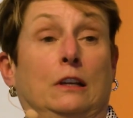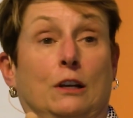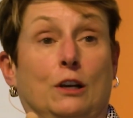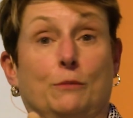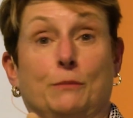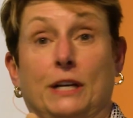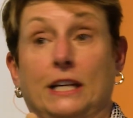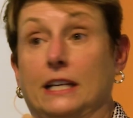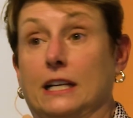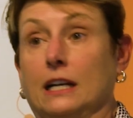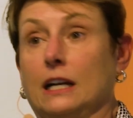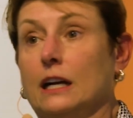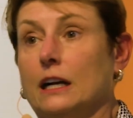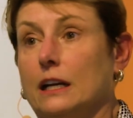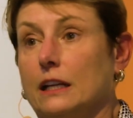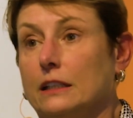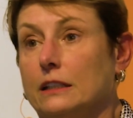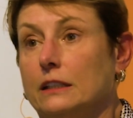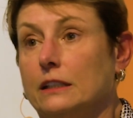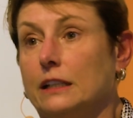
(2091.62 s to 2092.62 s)
Oh my
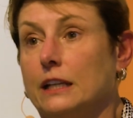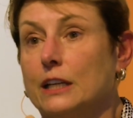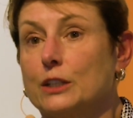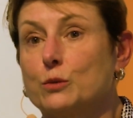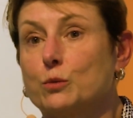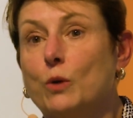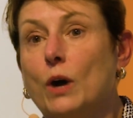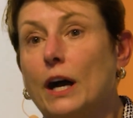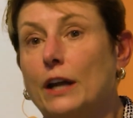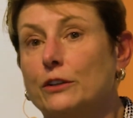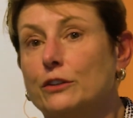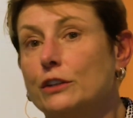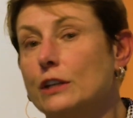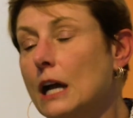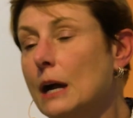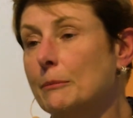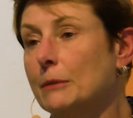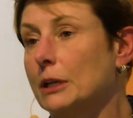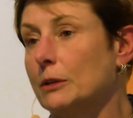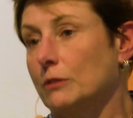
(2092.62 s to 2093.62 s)
God, guess what? Do you know
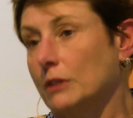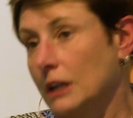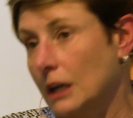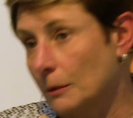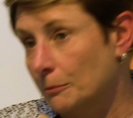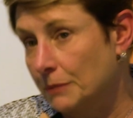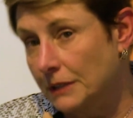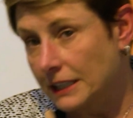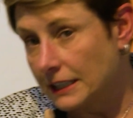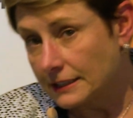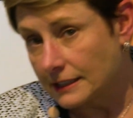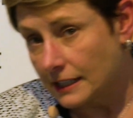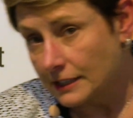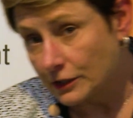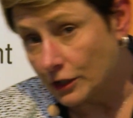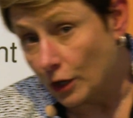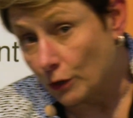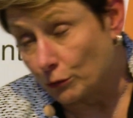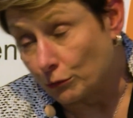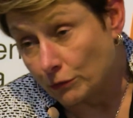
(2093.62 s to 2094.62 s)
how many companies I
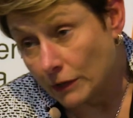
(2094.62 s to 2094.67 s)
saw